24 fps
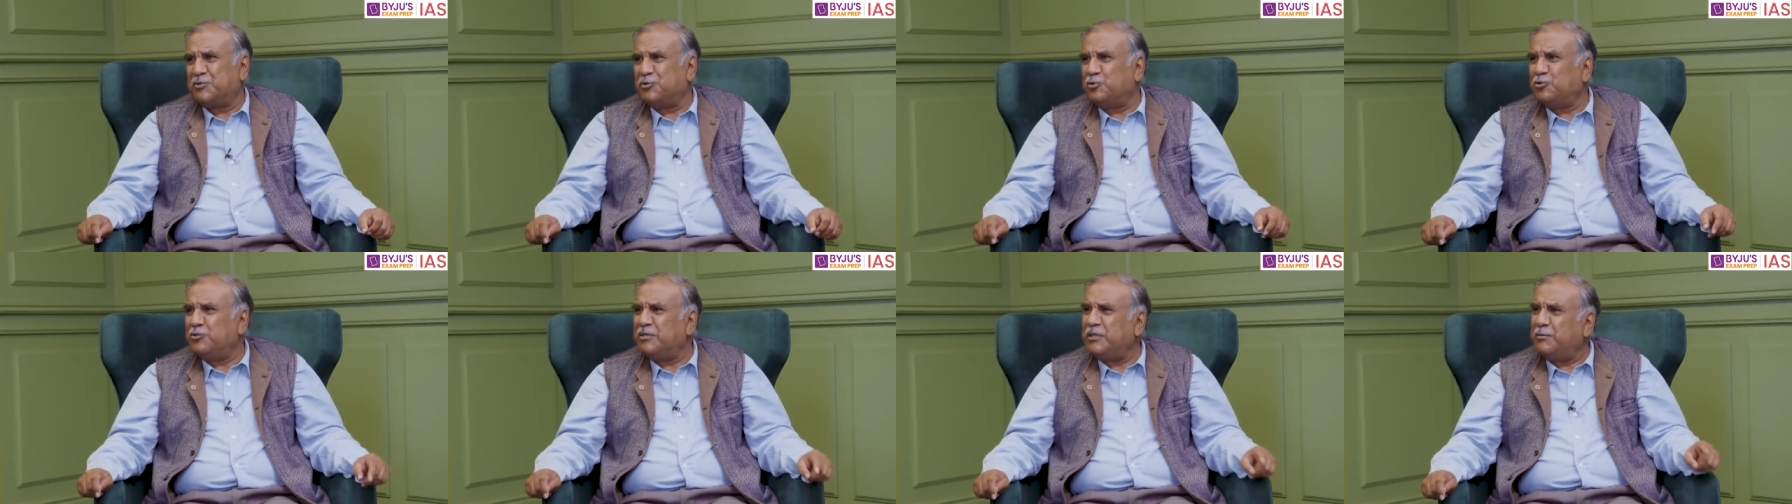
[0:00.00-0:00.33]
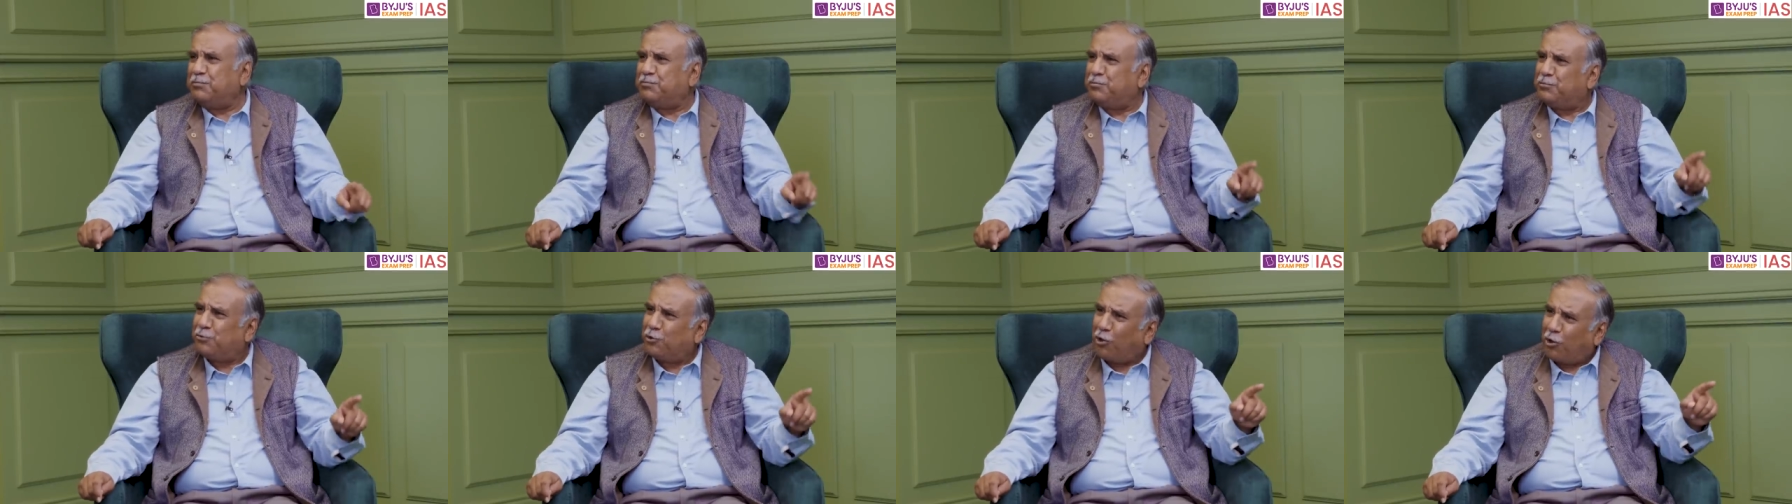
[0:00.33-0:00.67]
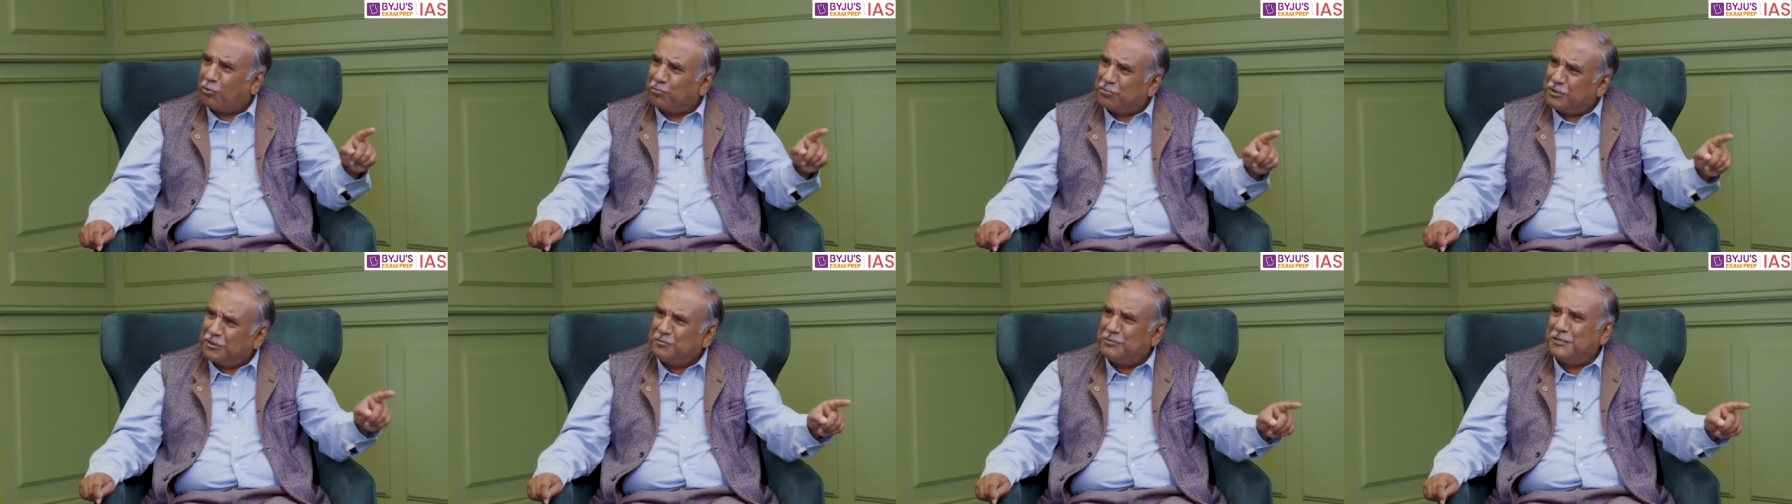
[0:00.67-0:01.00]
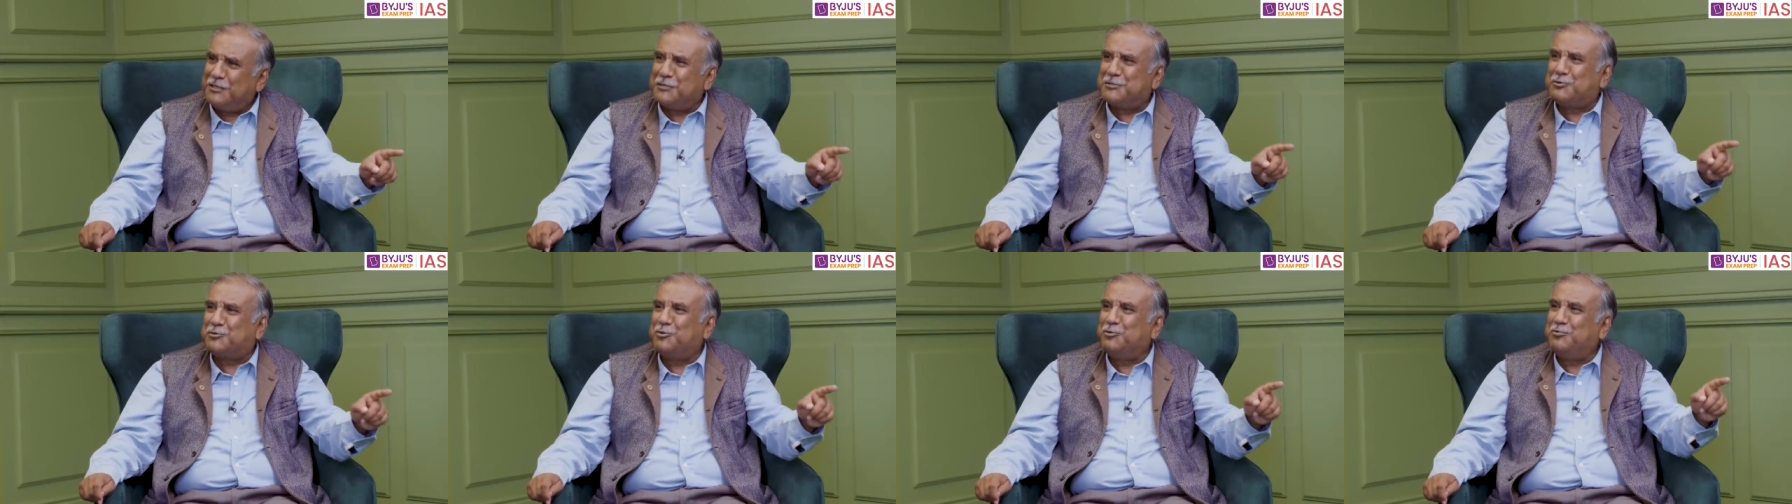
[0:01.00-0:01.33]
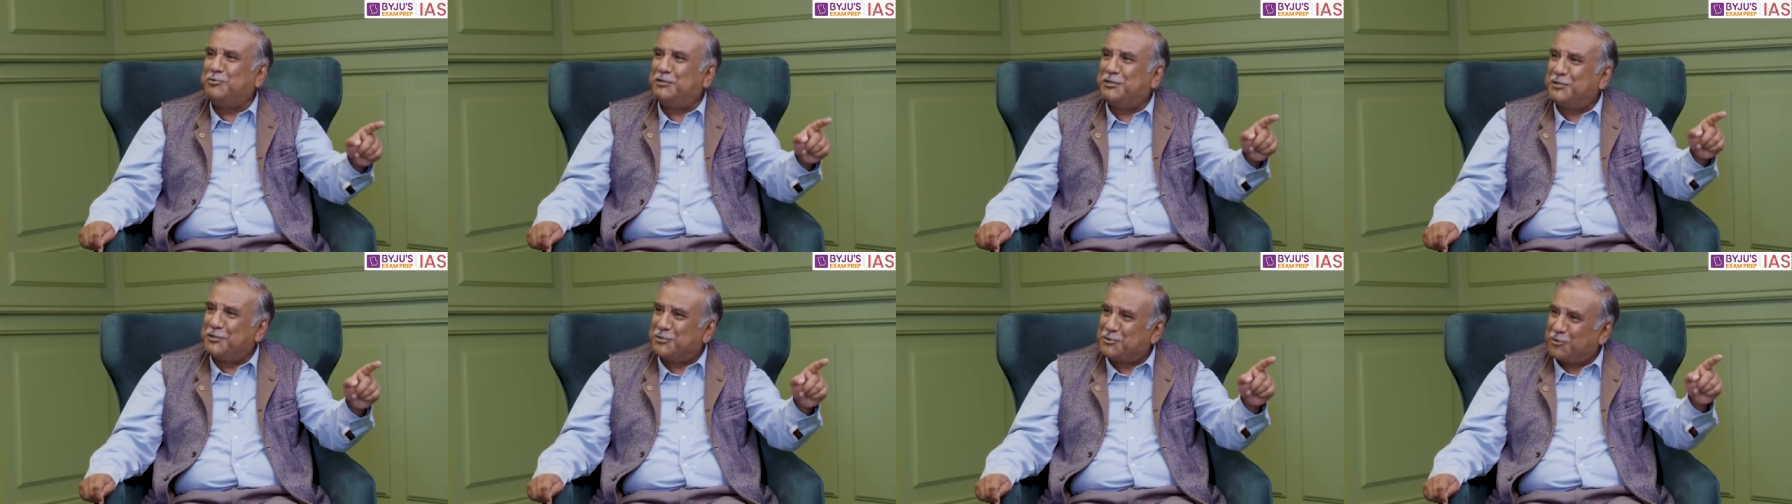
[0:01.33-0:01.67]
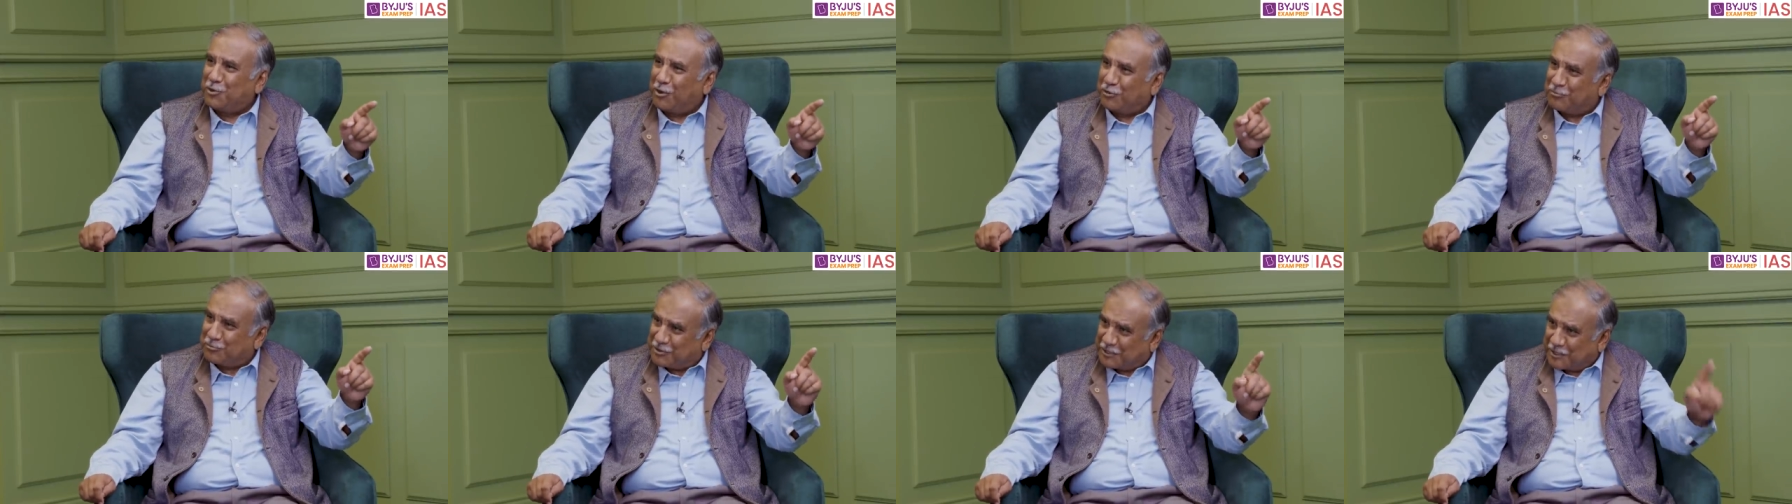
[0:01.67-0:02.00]
So the problem has to be
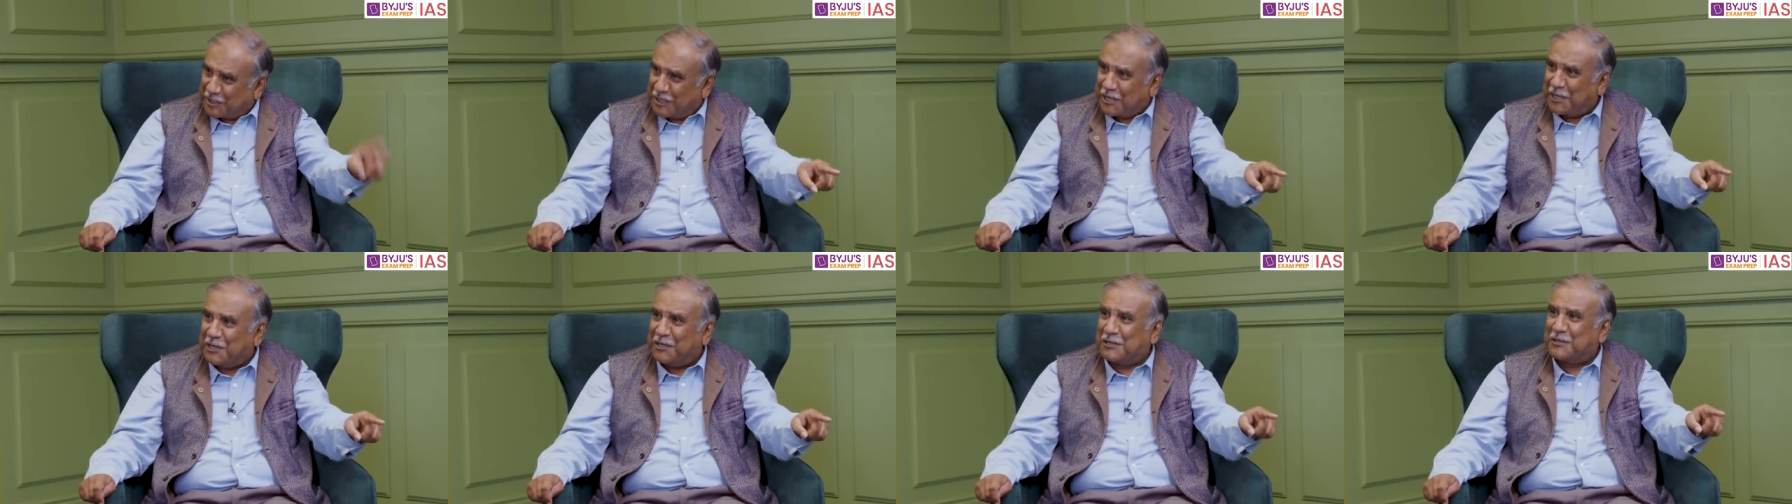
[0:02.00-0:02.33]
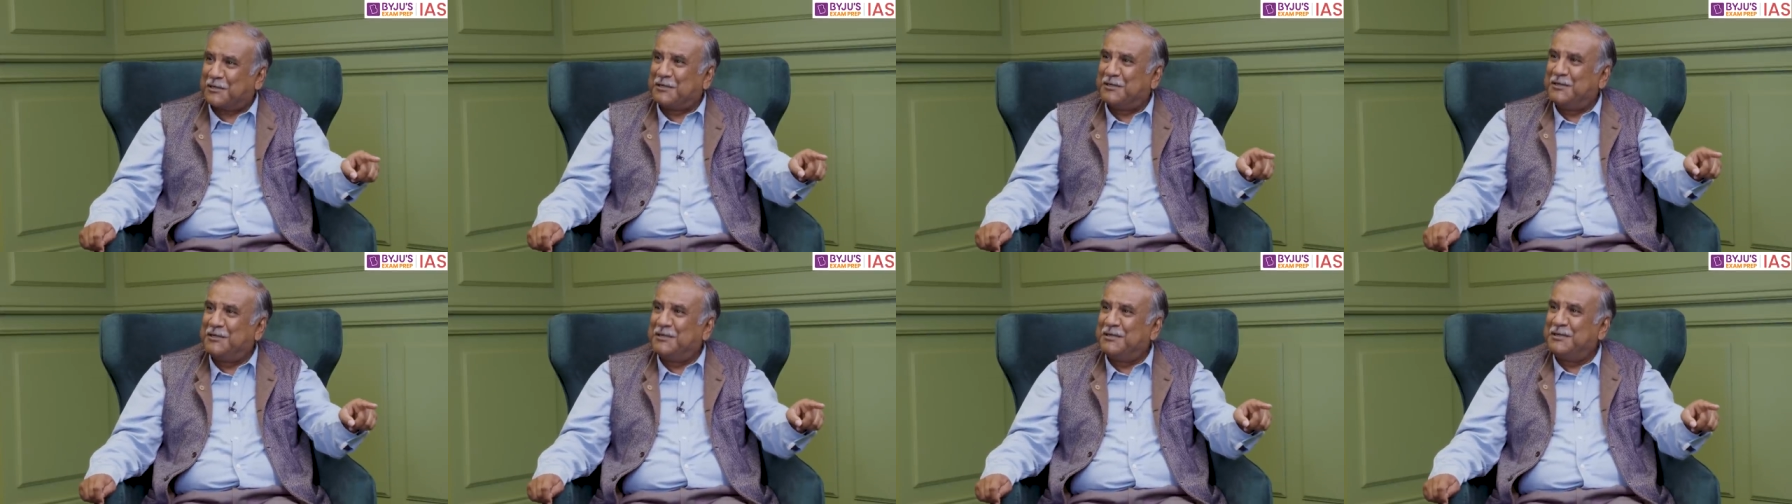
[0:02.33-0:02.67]
resolved there.